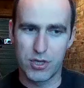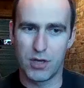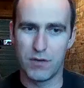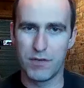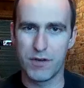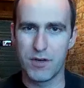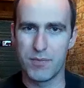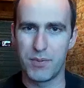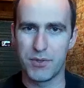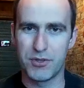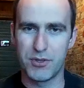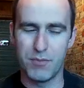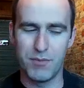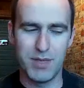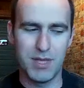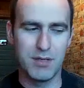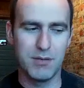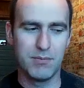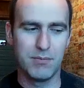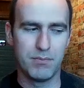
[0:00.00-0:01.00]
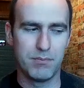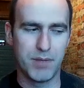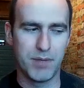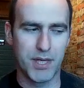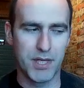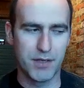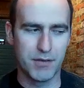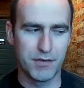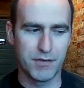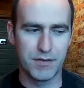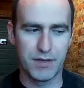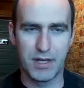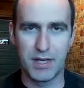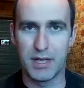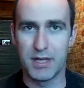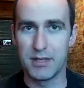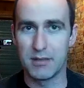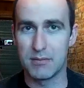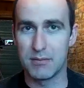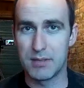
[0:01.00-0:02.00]
covered, but the main bit of
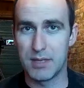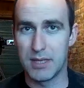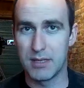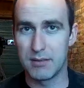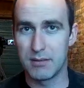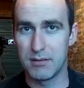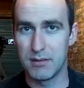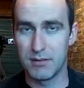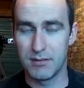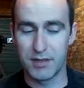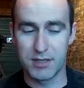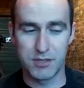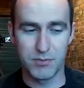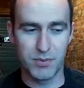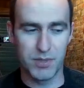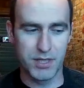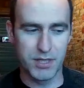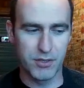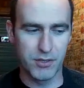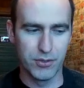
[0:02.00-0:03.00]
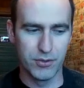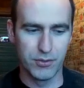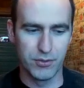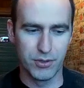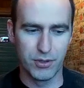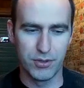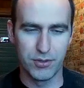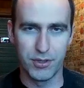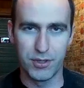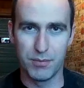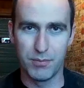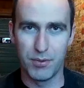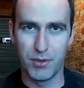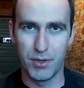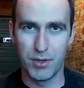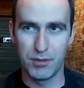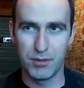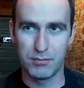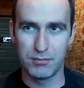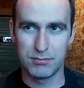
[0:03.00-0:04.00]
kit that I think is pretty cool that I
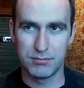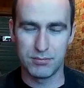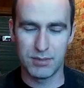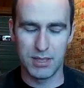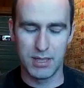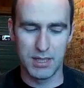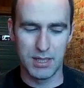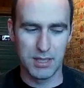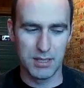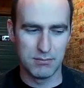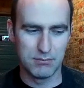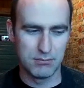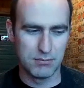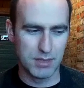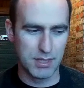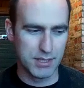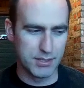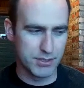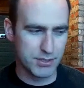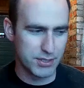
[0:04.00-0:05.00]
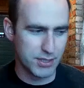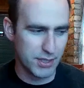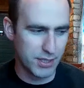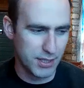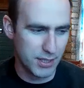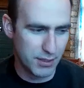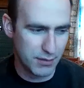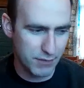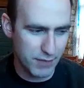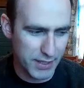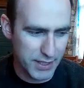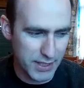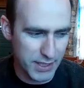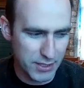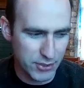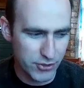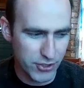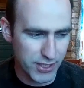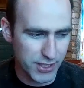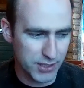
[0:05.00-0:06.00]
bought is the
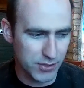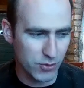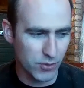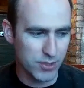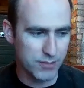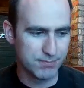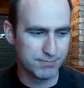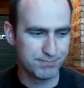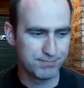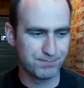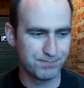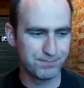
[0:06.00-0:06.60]
Viking drinking horn.